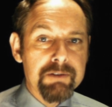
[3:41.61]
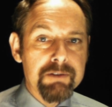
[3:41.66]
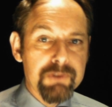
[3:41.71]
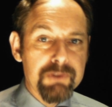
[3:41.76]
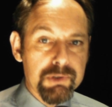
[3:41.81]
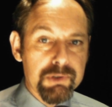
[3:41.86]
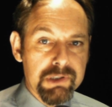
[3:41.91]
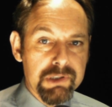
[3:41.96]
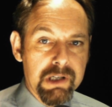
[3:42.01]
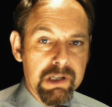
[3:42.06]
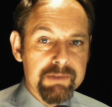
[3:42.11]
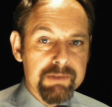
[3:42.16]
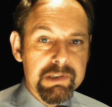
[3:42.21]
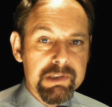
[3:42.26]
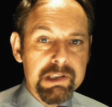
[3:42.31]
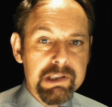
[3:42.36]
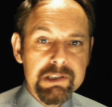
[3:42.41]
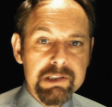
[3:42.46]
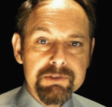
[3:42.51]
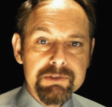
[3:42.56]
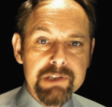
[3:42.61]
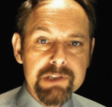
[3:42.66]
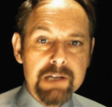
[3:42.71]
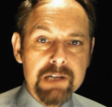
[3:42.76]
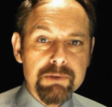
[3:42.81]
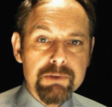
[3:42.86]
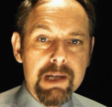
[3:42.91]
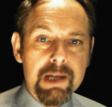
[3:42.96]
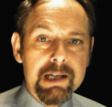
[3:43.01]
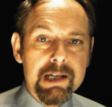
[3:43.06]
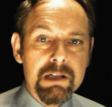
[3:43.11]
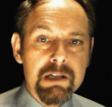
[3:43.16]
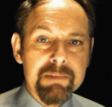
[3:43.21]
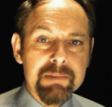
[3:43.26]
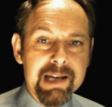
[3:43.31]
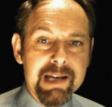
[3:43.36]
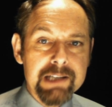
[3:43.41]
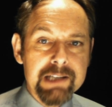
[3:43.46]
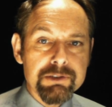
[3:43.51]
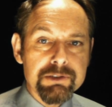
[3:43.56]
for services of general
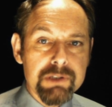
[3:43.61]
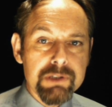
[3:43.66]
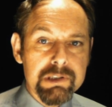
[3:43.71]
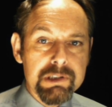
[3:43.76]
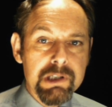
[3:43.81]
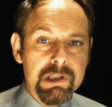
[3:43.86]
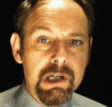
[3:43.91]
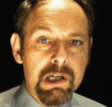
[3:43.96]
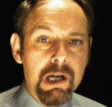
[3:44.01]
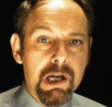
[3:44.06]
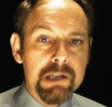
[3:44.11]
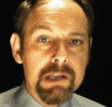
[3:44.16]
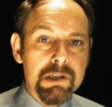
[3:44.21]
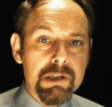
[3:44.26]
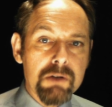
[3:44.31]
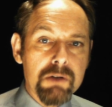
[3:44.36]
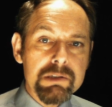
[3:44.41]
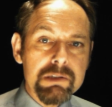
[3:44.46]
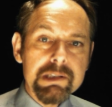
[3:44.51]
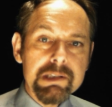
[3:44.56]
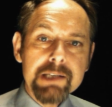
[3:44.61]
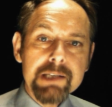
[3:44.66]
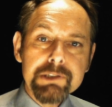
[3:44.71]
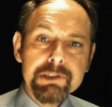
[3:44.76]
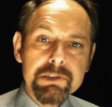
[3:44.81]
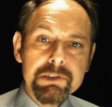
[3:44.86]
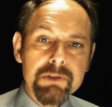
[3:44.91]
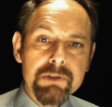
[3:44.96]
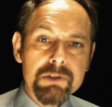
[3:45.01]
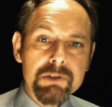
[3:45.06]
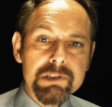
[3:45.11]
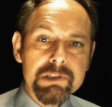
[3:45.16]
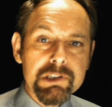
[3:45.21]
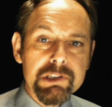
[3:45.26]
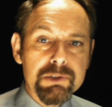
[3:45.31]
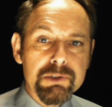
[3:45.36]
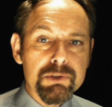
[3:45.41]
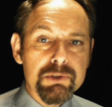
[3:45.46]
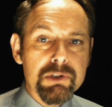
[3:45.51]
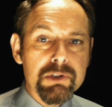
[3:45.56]
economic interest, as long as they do not
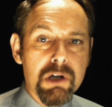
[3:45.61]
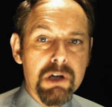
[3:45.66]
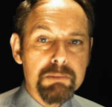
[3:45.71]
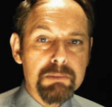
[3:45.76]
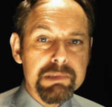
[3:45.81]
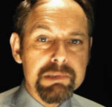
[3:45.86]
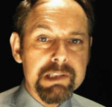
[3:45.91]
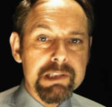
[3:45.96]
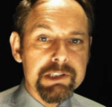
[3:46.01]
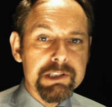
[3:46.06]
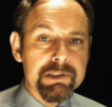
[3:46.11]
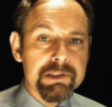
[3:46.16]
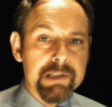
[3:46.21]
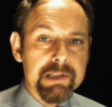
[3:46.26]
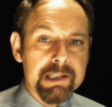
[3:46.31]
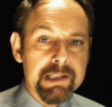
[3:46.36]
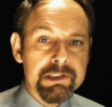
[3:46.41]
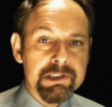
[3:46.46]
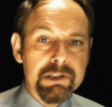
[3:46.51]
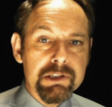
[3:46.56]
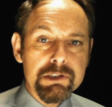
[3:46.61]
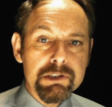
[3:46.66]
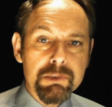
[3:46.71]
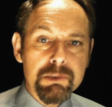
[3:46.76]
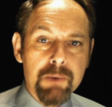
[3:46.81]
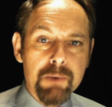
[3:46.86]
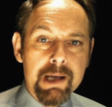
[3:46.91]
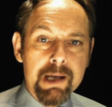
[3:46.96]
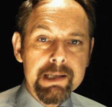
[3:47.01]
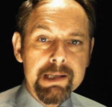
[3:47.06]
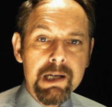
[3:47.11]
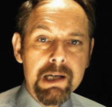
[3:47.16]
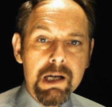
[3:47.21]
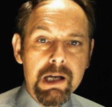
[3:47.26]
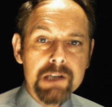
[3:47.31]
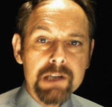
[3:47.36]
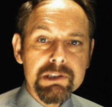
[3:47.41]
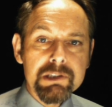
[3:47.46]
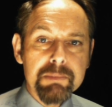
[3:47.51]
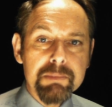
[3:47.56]
distort competition in such a way
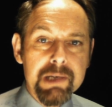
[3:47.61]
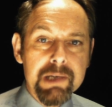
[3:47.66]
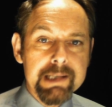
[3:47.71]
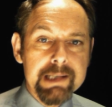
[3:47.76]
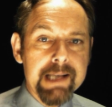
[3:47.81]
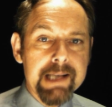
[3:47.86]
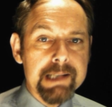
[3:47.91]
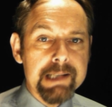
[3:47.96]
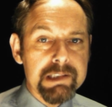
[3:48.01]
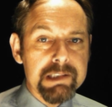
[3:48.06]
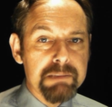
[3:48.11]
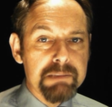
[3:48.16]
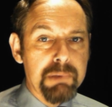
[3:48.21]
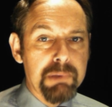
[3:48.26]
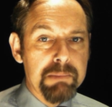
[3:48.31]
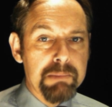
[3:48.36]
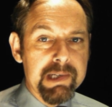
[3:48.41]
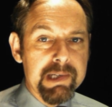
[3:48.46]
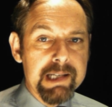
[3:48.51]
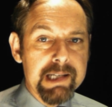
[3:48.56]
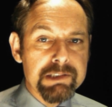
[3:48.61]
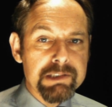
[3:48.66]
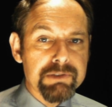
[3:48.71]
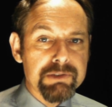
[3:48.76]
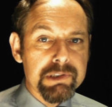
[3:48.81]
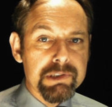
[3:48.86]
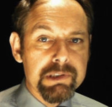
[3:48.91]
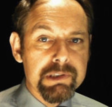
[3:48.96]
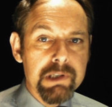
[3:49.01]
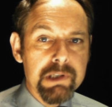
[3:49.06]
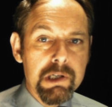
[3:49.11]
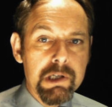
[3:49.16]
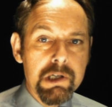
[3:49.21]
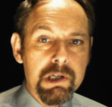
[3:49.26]
as to be against the public interest.